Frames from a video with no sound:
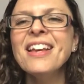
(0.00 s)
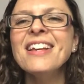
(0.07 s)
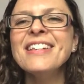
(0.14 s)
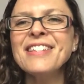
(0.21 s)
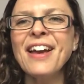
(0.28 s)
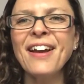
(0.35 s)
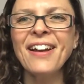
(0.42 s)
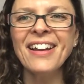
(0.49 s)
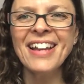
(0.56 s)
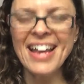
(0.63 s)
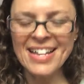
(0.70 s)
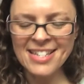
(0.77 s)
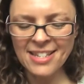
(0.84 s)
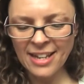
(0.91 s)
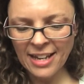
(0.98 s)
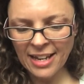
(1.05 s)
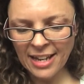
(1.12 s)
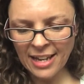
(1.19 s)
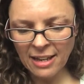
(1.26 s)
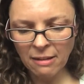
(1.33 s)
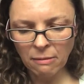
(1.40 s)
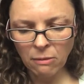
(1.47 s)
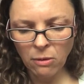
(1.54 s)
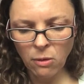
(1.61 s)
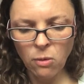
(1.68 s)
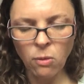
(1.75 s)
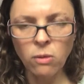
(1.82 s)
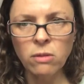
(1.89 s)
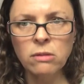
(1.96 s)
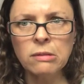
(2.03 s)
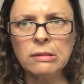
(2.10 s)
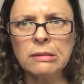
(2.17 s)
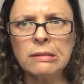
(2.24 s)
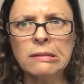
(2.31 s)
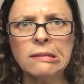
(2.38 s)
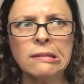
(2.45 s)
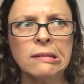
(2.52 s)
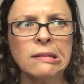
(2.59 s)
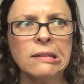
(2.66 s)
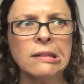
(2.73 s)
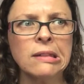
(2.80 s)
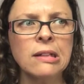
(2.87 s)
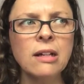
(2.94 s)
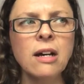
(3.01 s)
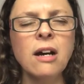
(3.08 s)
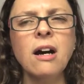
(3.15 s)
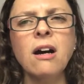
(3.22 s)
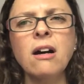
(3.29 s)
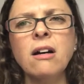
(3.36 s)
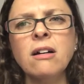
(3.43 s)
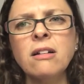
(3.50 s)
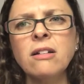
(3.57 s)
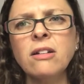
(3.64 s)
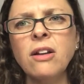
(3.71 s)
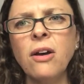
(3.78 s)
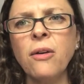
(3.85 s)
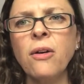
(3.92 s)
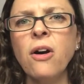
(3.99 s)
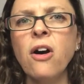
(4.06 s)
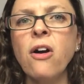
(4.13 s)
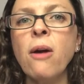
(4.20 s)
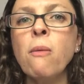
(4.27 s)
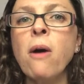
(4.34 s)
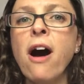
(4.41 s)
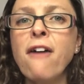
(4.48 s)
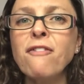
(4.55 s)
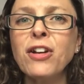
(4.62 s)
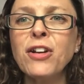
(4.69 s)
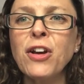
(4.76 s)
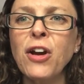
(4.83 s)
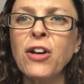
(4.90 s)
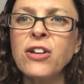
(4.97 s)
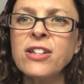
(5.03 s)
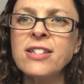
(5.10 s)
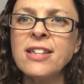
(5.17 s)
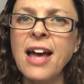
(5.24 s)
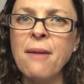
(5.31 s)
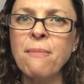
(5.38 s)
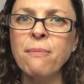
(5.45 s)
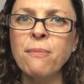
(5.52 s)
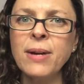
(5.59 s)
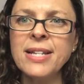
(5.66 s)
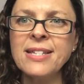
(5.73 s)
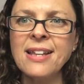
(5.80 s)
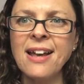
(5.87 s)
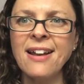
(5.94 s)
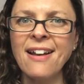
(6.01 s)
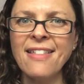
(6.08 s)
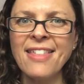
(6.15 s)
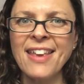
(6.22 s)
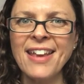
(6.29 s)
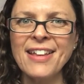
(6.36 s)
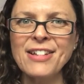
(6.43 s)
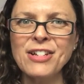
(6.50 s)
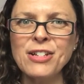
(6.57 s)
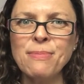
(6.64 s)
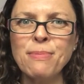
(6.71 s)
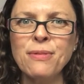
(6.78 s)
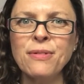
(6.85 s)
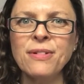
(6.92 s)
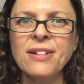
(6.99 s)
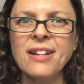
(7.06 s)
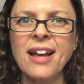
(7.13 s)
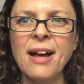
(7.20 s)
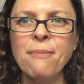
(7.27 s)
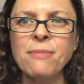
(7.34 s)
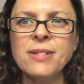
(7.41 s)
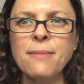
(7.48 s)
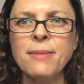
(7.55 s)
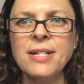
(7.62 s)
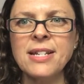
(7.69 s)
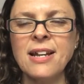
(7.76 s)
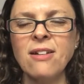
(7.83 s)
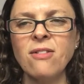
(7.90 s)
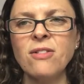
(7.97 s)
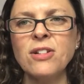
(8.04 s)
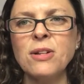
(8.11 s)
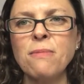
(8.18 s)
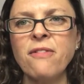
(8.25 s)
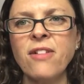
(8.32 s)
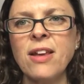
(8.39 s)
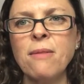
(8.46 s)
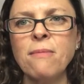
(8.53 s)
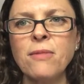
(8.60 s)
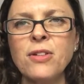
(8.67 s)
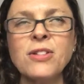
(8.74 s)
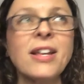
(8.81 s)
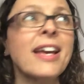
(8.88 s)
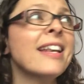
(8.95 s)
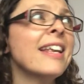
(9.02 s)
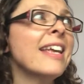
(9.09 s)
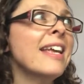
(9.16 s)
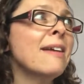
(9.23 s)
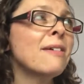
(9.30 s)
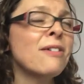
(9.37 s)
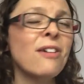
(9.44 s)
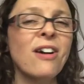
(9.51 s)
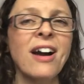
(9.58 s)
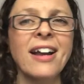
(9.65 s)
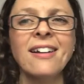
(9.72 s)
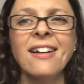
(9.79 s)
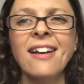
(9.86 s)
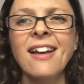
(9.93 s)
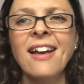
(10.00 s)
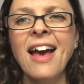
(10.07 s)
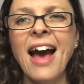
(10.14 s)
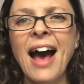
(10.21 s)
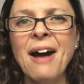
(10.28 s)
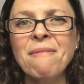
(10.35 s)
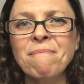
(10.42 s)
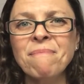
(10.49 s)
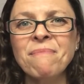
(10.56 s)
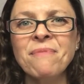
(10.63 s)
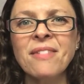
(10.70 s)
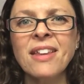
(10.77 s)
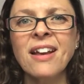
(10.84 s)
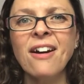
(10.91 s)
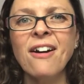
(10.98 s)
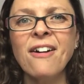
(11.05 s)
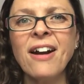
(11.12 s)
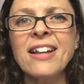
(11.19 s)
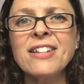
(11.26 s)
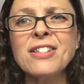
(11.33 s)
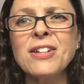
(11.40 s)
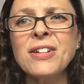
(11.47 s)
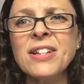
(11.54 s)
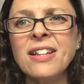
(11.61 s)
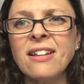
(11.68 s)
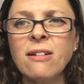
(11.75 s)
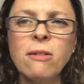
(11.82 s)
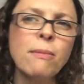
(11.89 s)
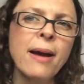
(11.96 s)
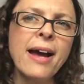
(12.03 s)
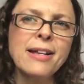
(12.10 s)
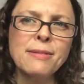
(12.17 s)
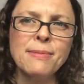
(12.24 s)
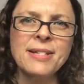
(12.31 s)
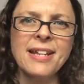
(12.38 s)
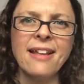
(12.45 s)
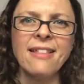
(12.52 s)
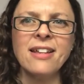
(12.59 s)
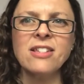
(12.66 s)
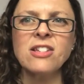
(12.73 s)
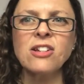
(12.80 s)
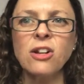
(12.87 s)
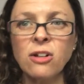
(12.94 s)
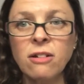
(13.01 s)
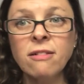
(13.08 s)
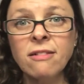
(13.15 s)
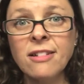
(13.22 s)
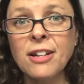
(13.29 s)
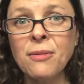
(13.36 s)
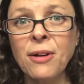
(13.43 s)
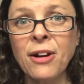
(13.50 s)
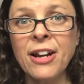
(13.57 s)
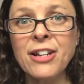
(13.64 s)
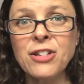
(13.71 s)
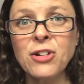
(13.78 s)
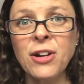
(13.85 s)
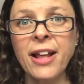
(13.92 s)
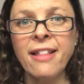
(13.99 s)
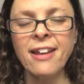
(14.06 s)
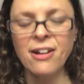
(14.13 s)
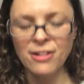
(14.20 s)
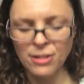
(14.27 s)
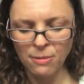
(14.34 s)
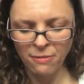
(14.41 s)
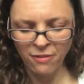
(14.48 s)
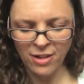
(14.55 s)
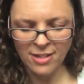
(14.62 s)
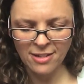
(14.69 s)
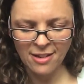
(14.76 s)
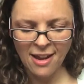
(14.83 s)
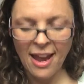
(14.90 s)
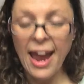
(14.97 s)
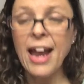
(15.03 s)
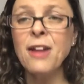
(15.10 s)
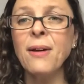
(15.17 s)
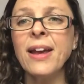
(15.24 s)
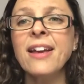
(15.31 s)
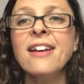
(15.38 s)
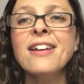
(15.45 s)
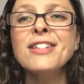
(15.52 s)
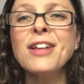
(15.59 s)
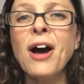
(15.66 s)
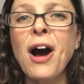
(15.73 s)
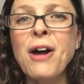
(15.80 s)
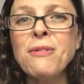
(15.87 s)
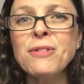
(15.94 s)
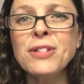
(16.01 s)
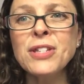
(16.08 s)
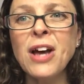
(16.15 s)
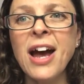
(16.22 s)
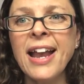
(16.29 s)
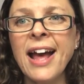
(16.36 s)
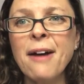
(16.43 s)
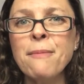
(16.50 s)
So, yes. Ooh. Oh, no. All right, well, I've got to go because my son, I think, has just pulled something down on top of him because I can hear him crying. All right, so my husband's out there, so don't worry, he's not out there, I'm supervised. Anyway, so I will sign